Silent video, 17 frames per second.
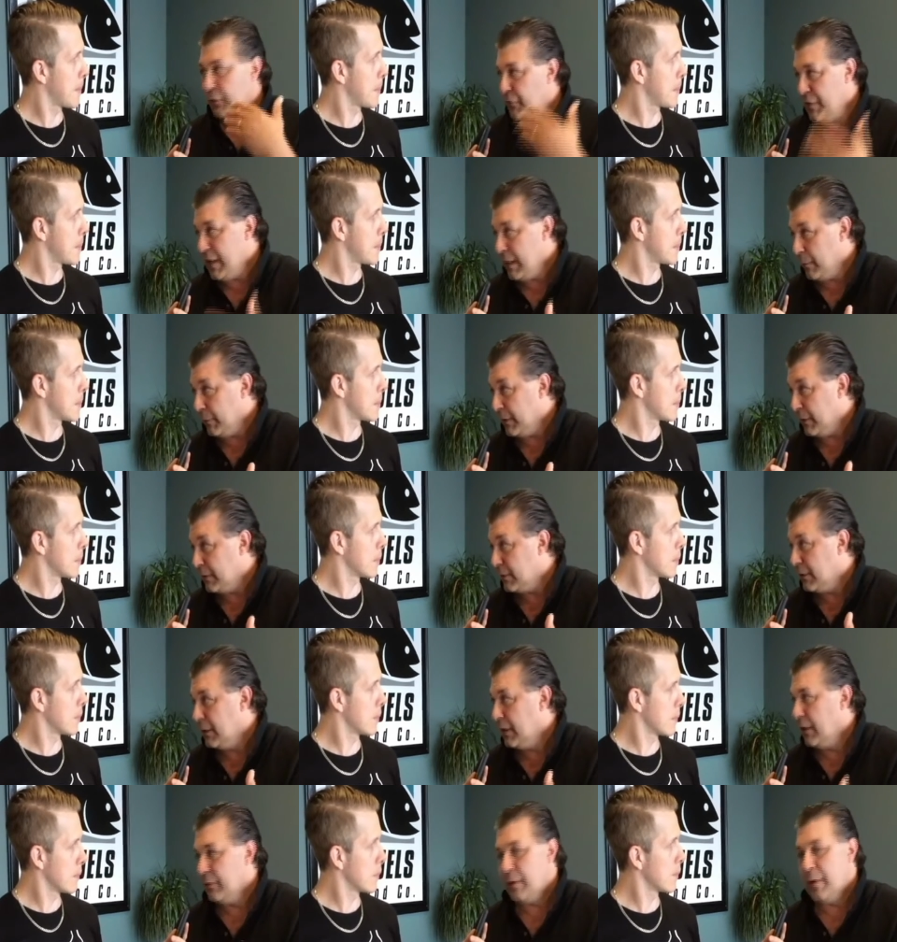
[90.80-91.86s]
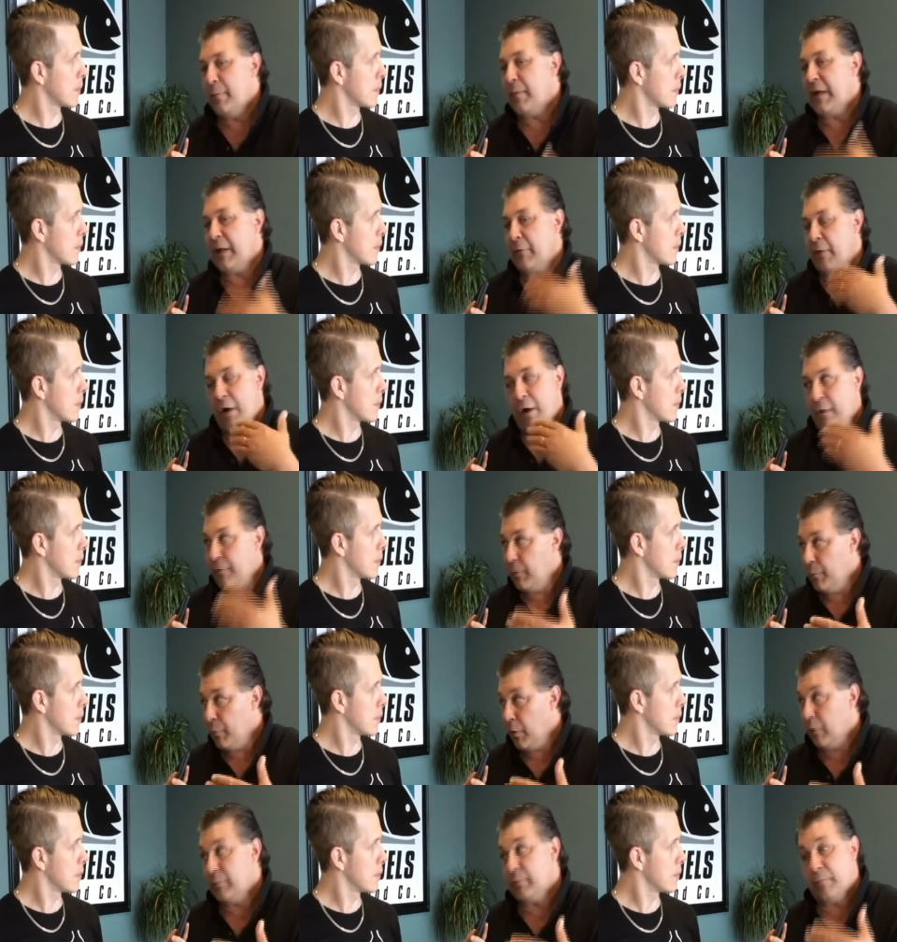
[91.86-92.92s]
Speaker 1: those families. Then we get right off the
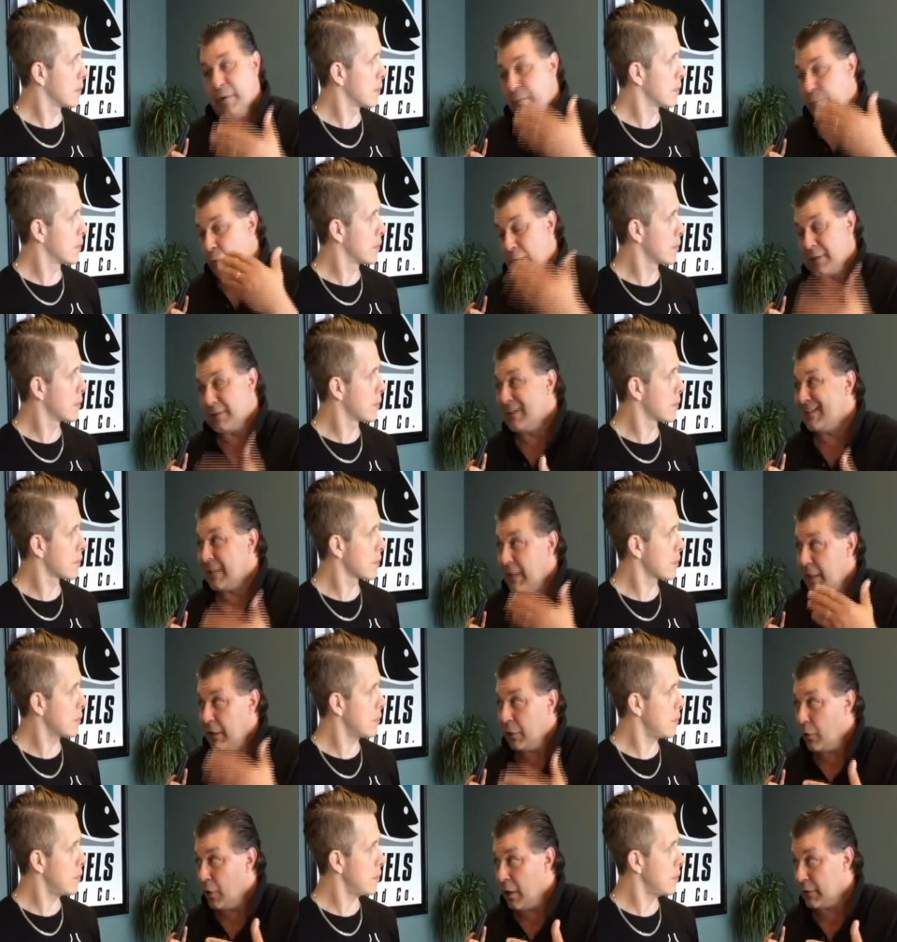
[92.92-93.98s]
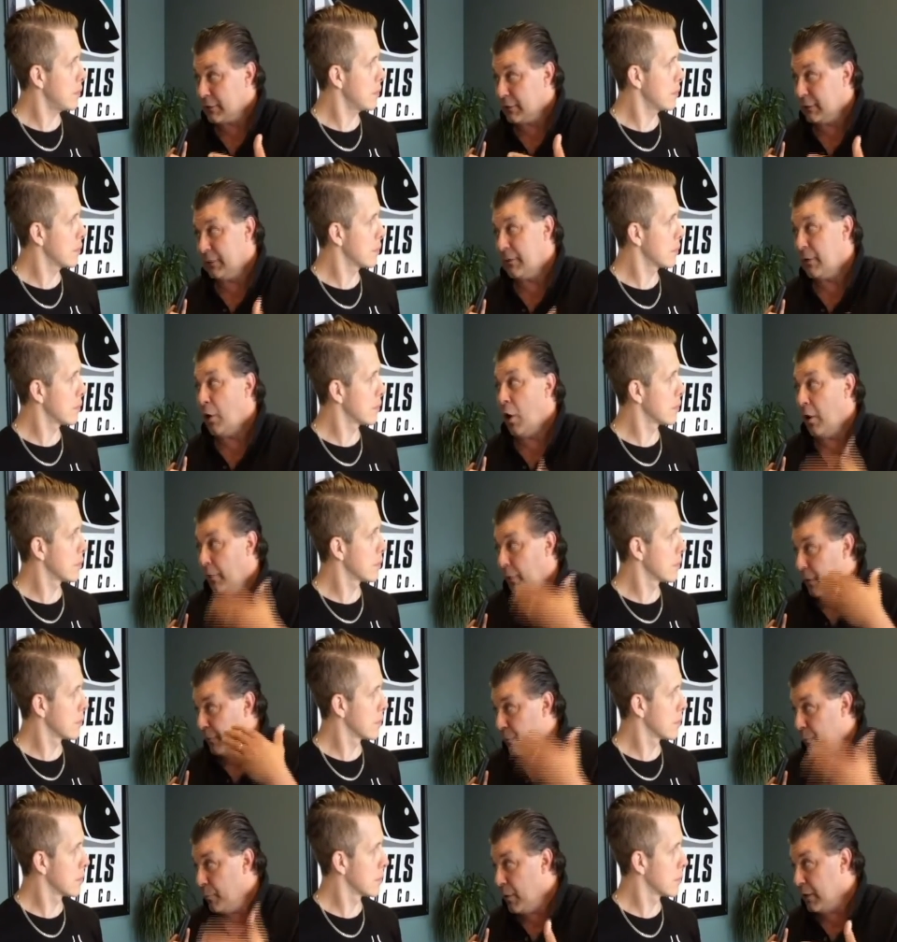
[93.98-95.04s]
boat. We process it in Gloucester,
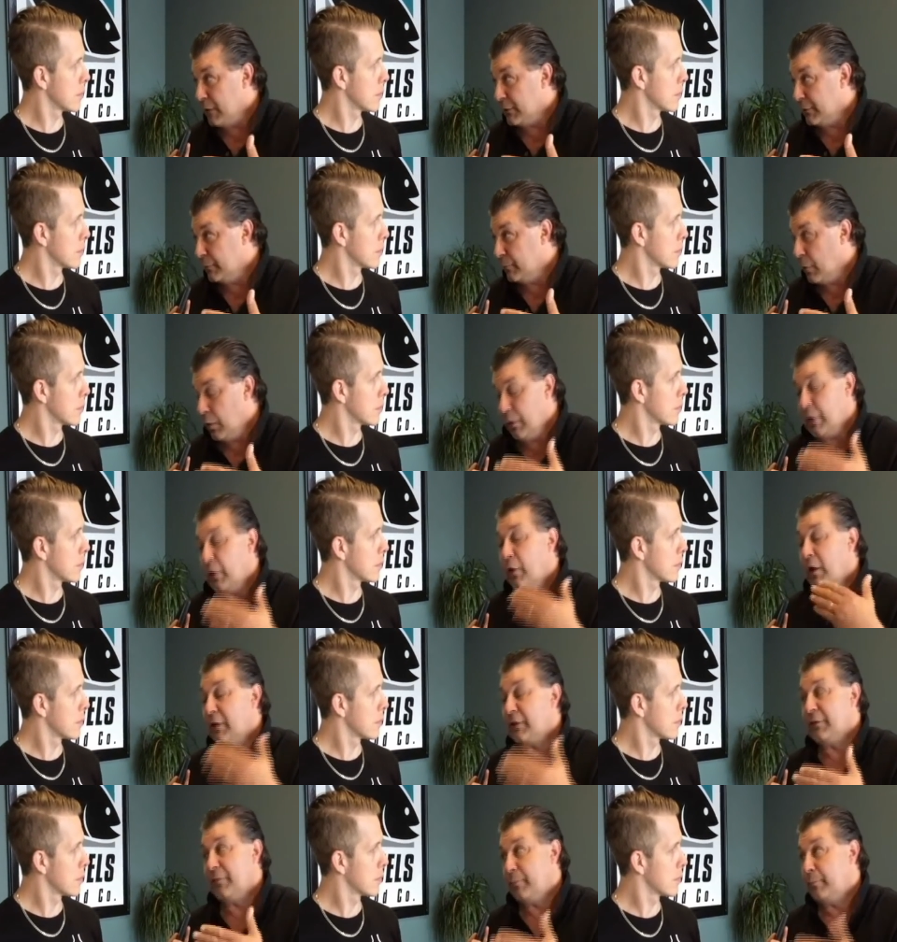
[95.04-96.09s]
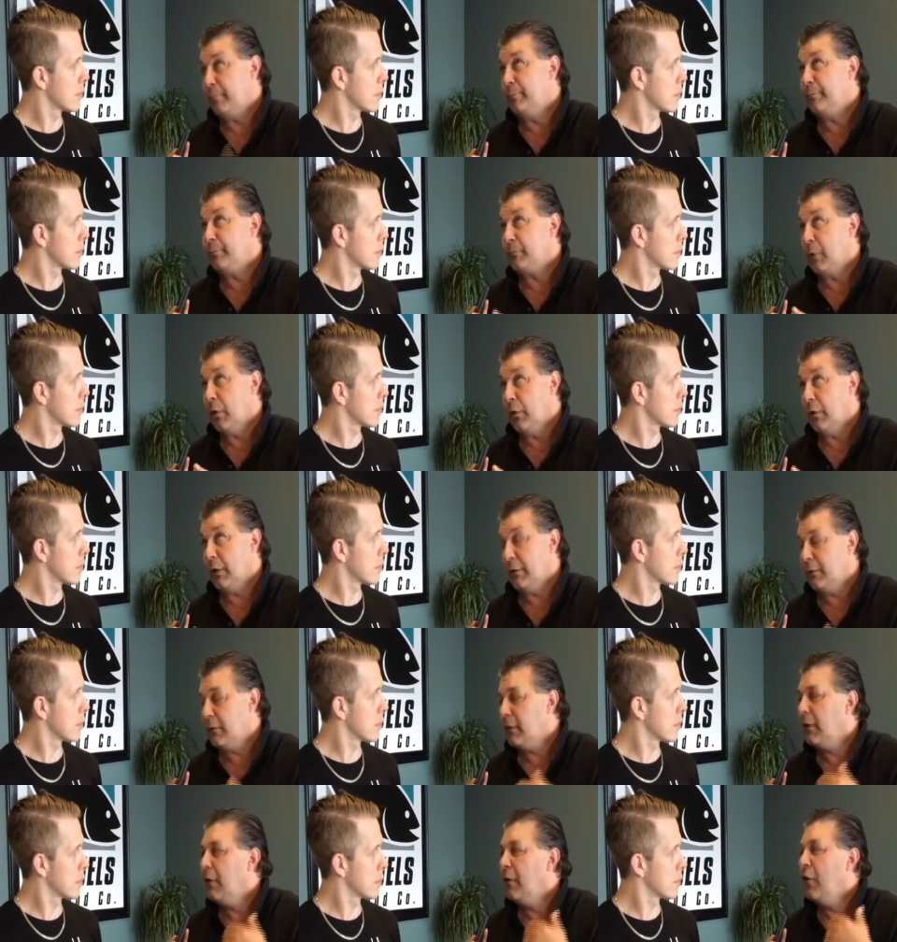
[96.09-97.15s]
only from Boston, only Gloucester. Hold on,
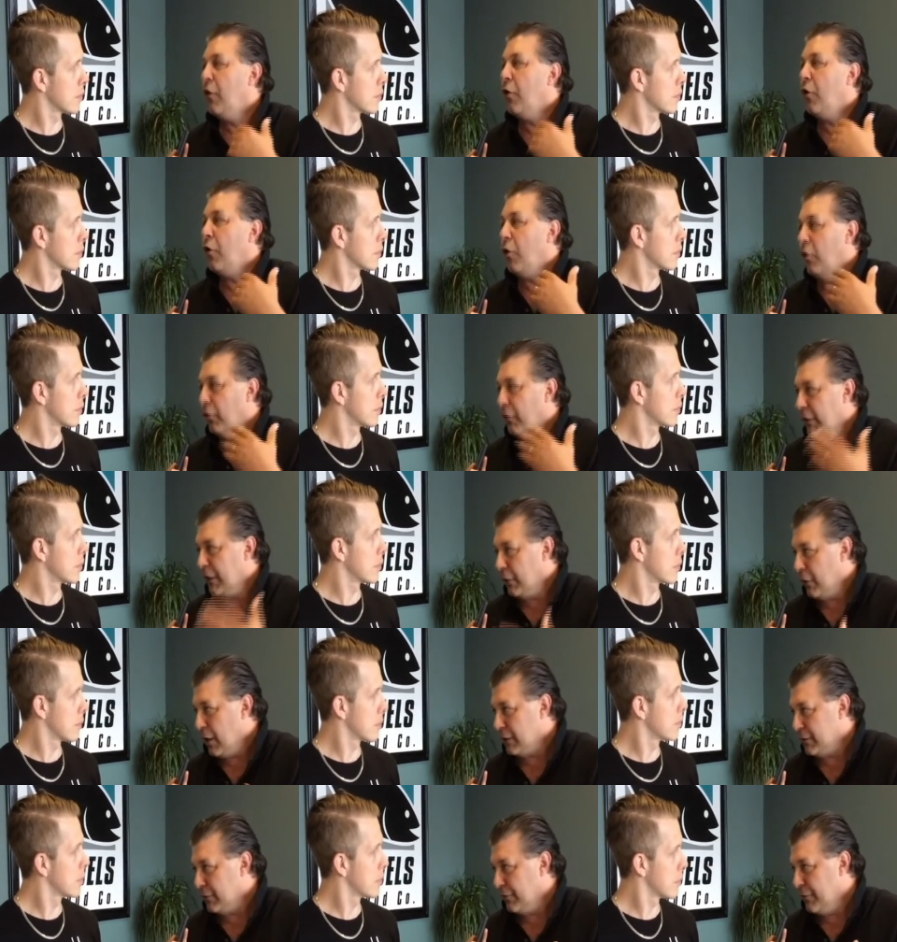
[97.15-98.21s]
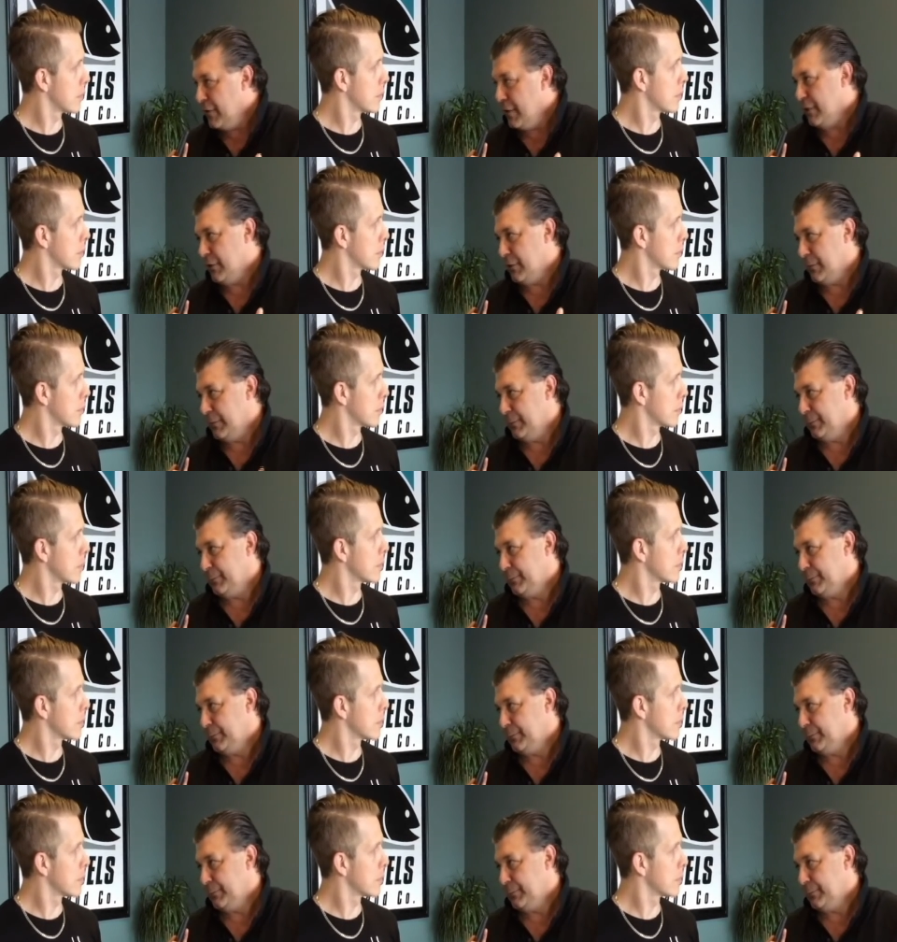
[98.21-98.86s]
only Gloucester fish.